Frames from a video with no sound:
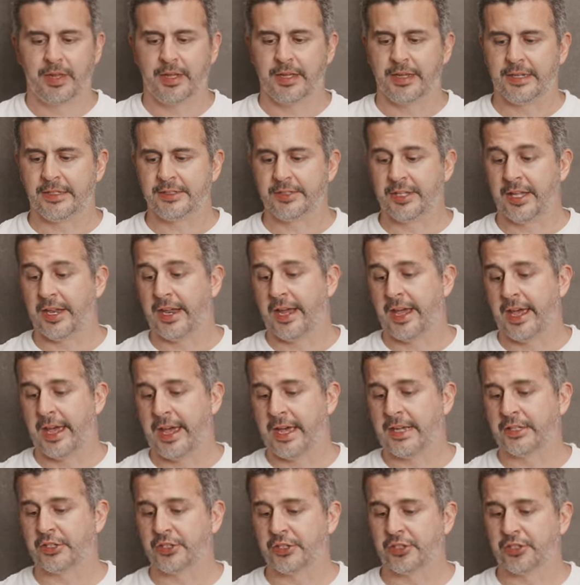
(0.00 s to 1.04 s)
is that it
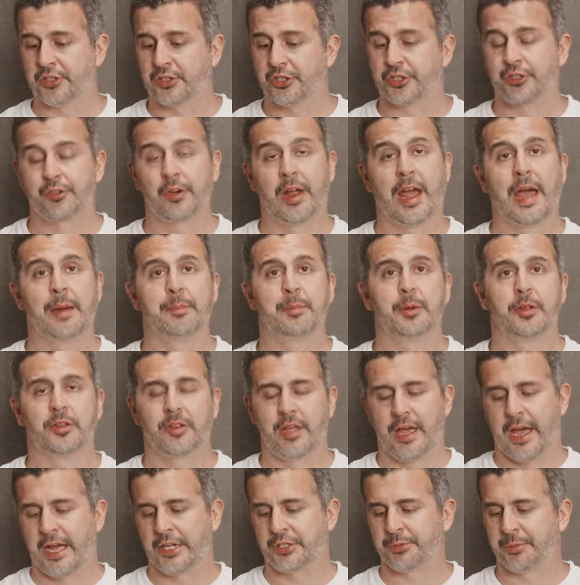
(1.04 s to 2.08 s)
has strap
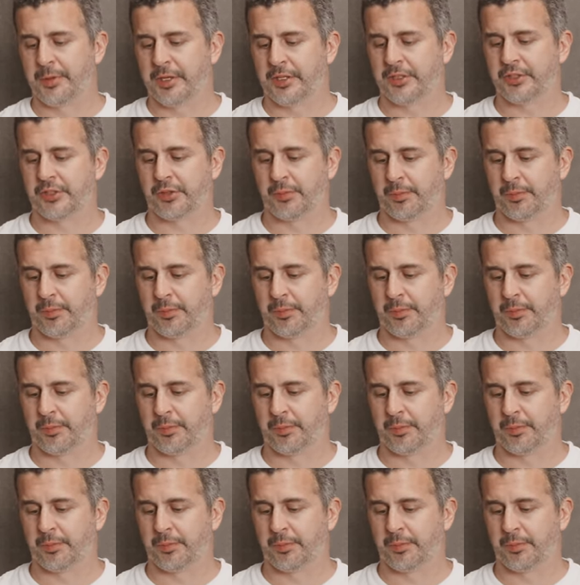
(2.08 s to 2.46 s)
attachments,